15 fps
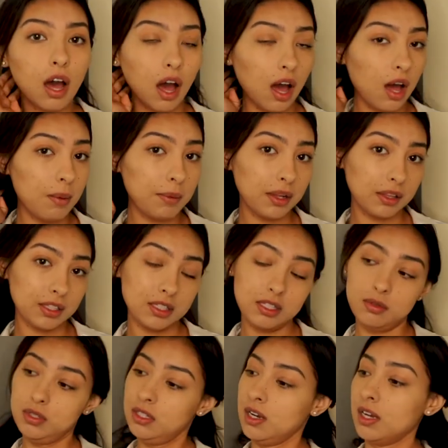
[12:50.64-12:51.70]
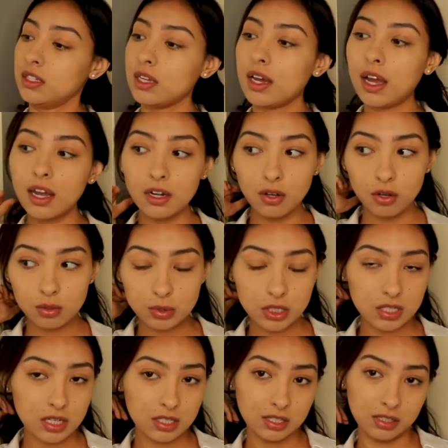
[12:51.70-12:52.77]
Let's see what's next. I kind of hope
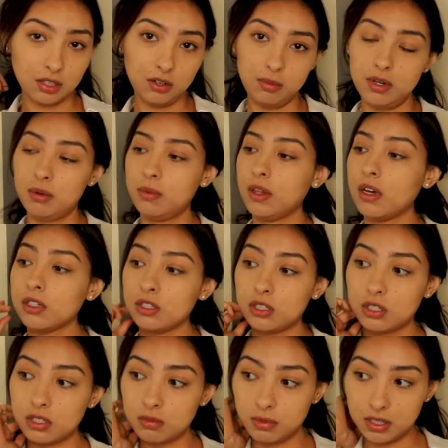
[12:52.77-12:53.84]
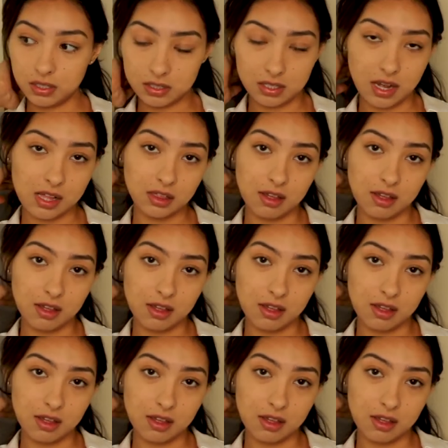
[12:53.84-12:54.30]
she does a little bit of blush just because I